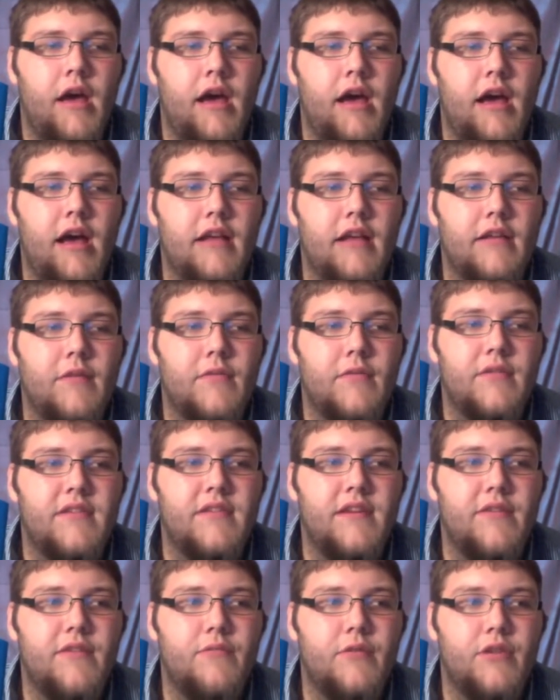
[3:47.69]
as I was
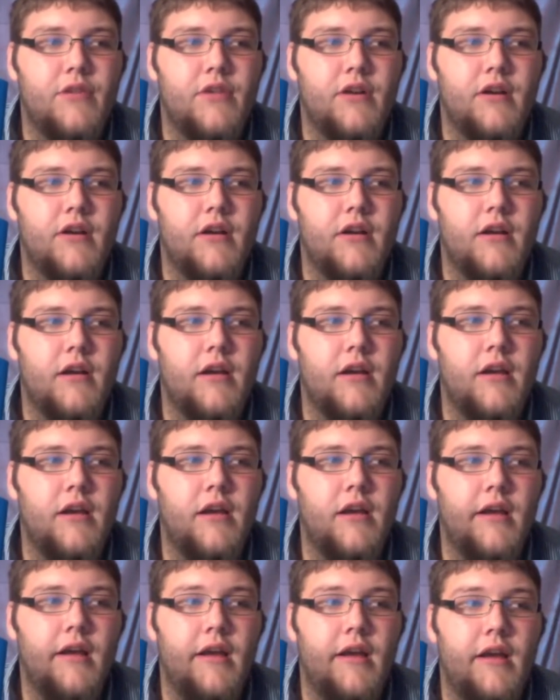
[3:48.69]
sitting with her,
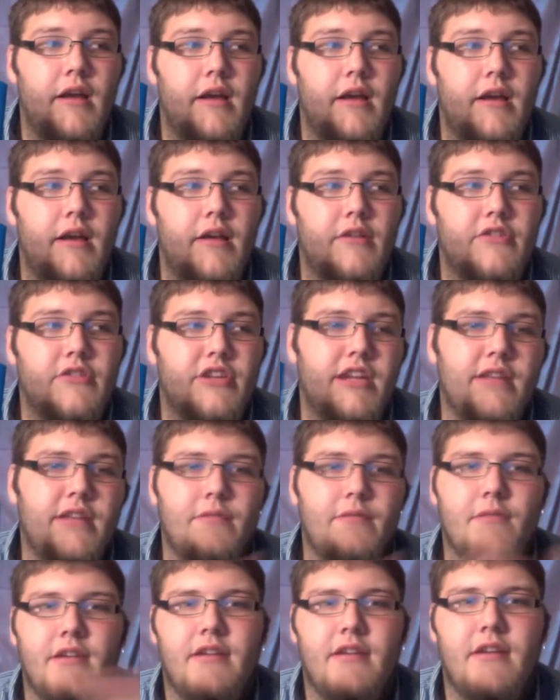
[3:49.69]
she doesn't
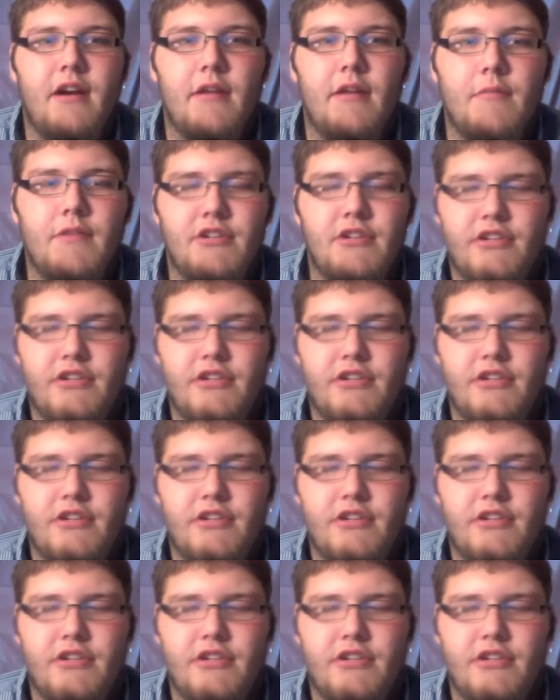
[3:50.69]
really talk much.